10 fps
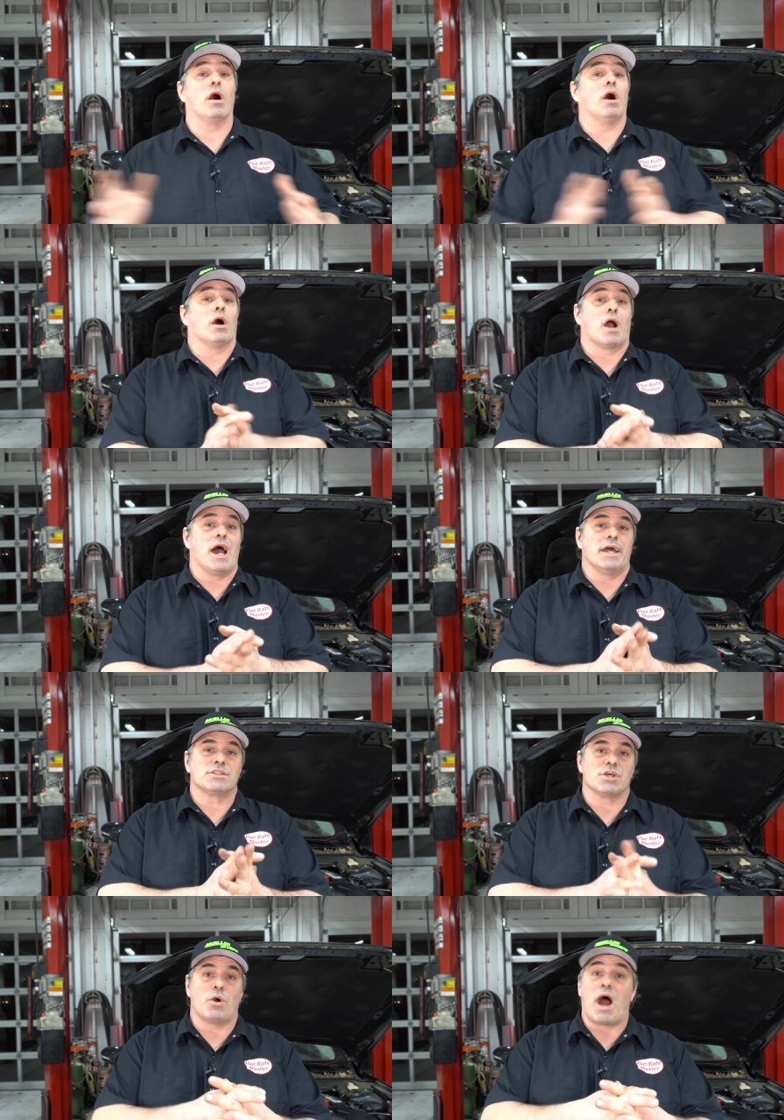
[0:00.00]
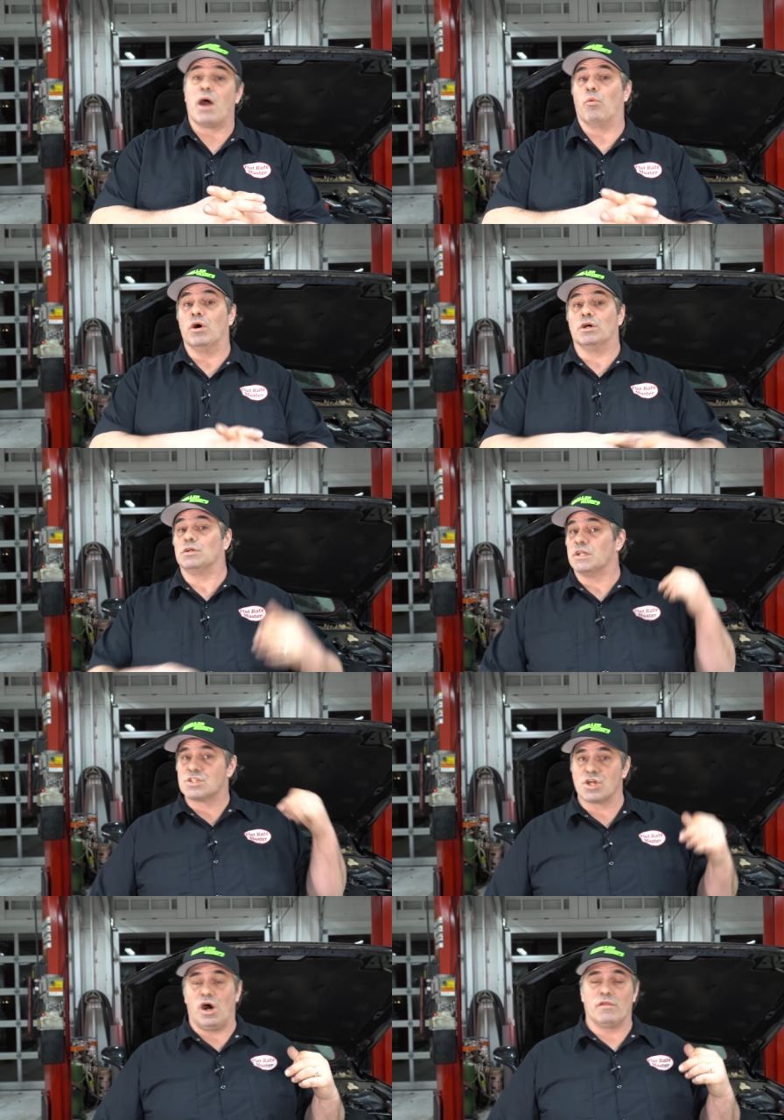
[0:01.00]
All right, so I will
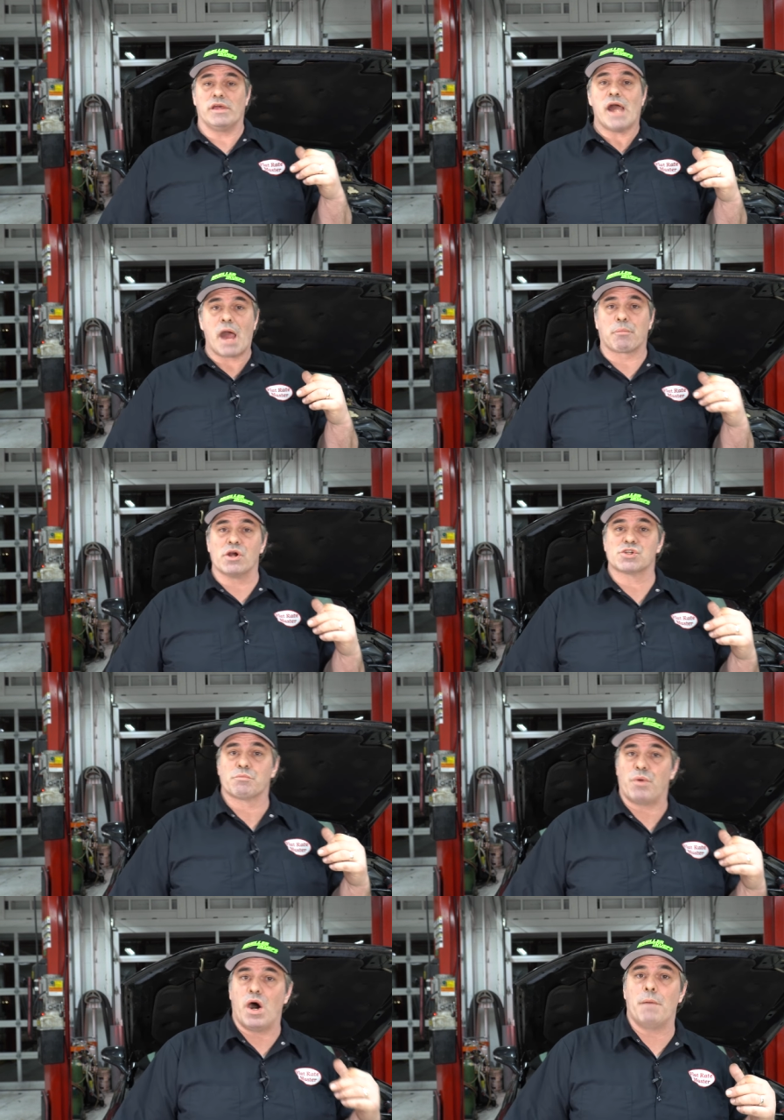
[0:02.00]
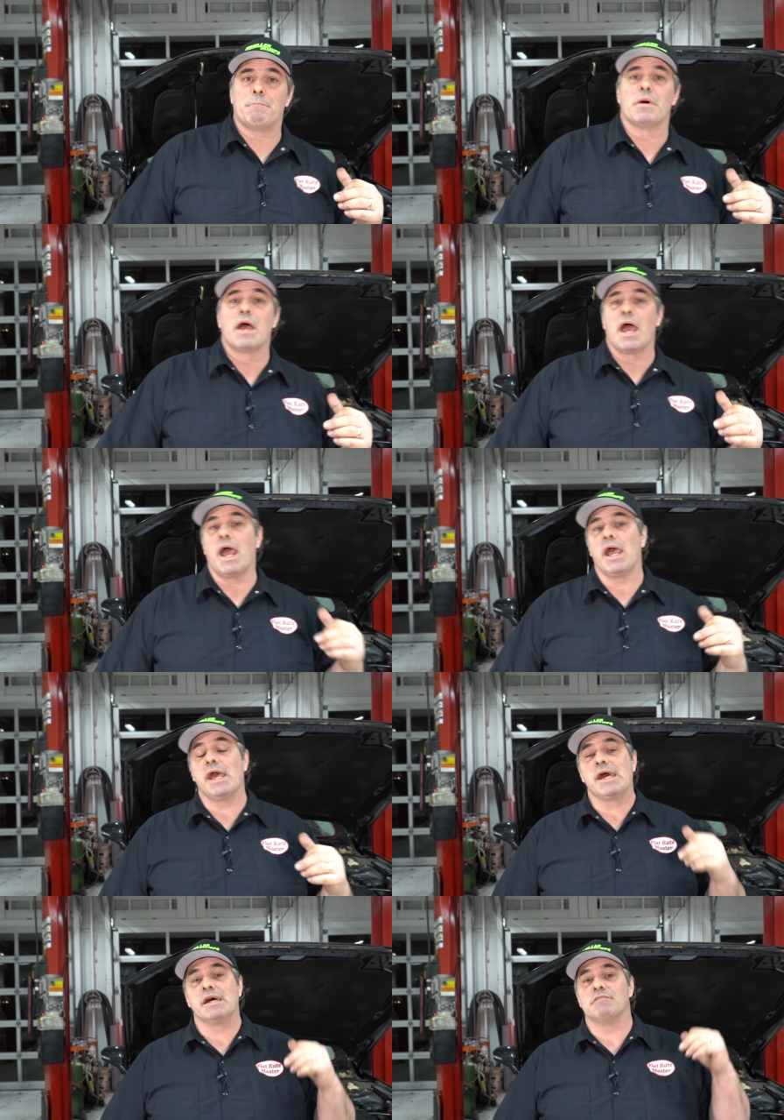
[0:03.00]
install the high pressure pump
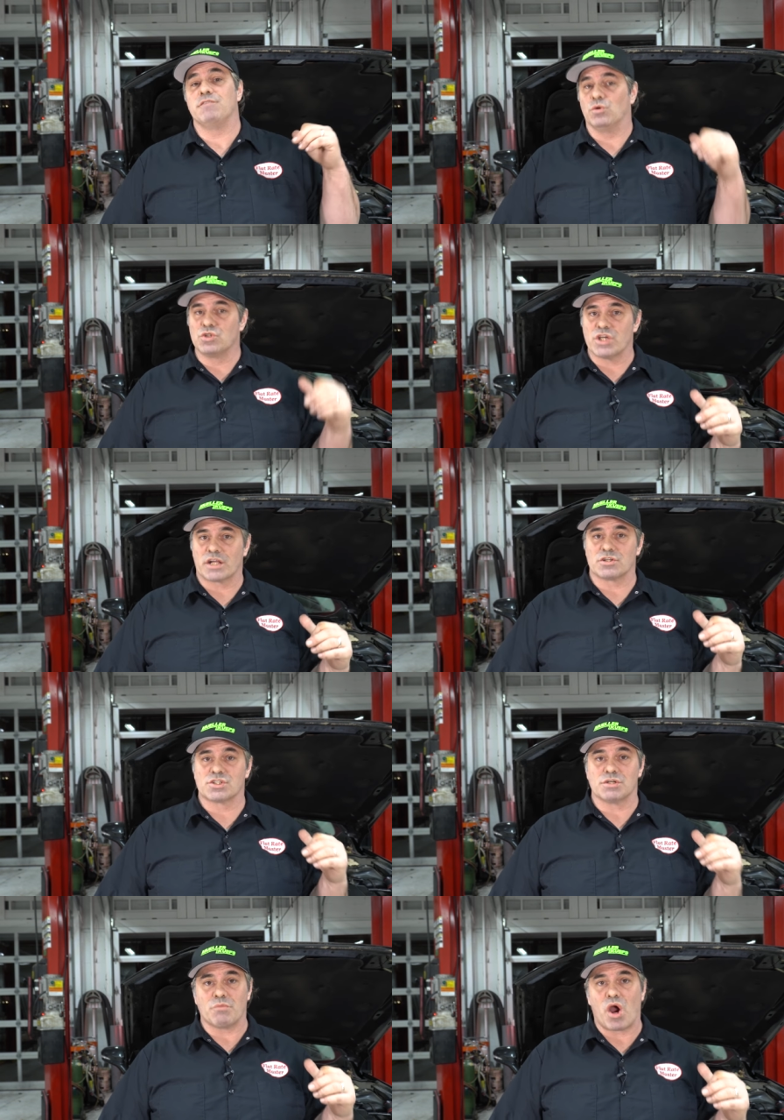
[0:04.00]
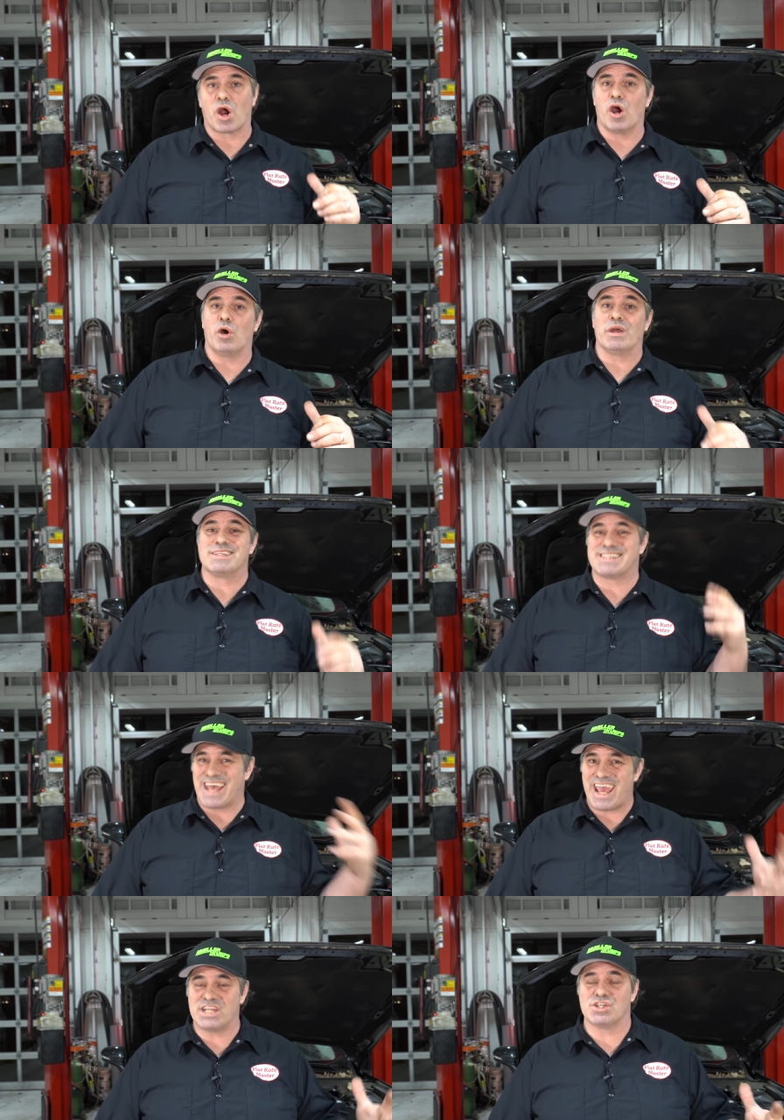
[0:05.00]
and fuel injectors tomorrow in
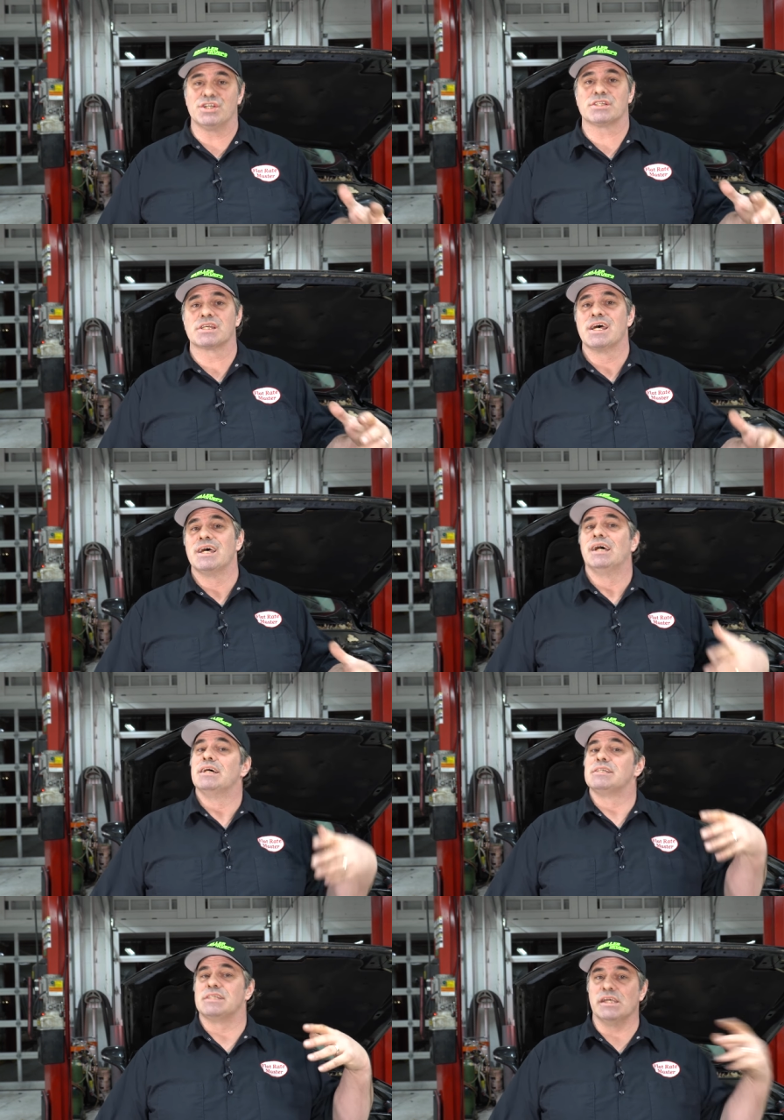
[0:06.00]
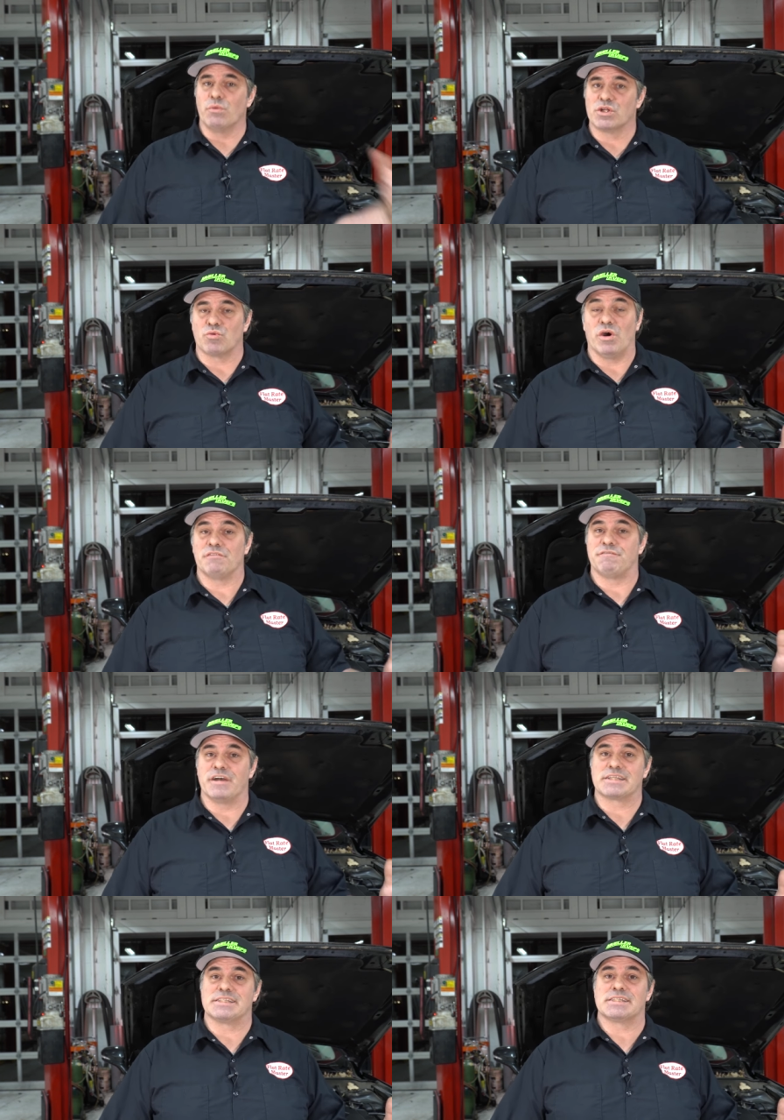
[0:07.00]
stages, see which one
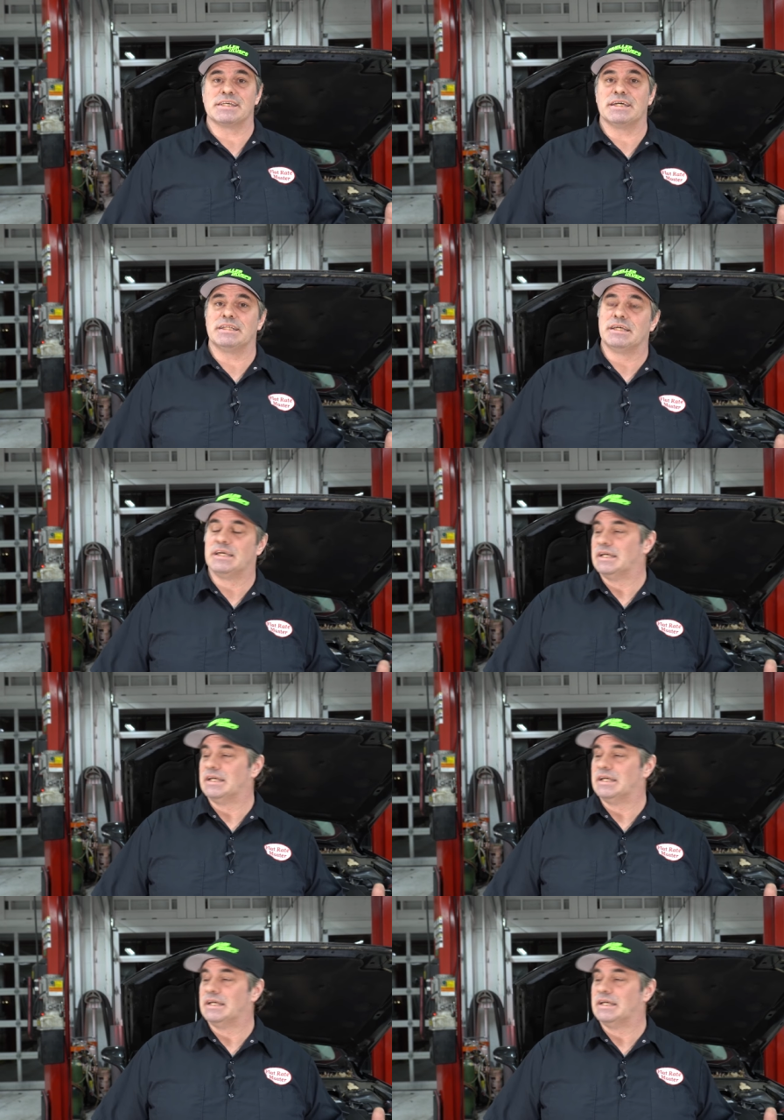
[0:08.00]
fixes it.